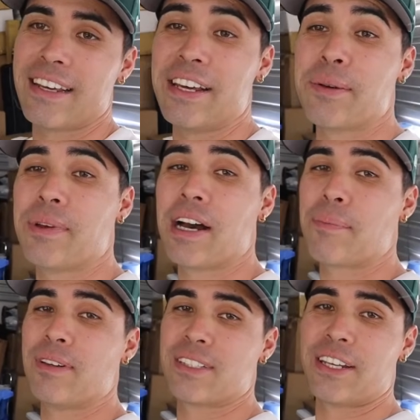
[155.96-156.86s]
He hit me
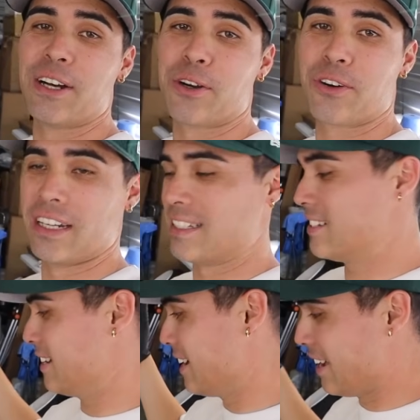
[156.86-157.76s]
up, he was like, yo, Chris,
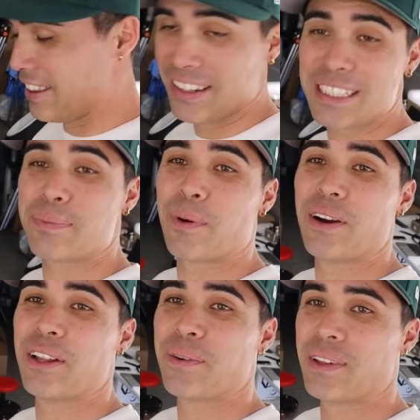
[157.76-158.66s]
this
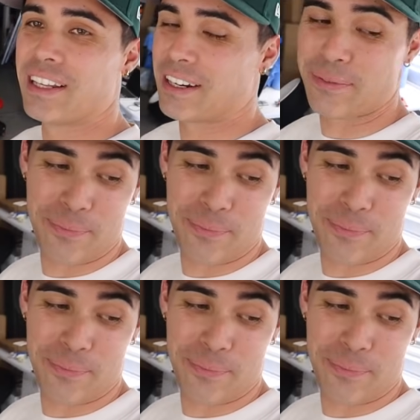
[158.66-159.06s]
spoiler would look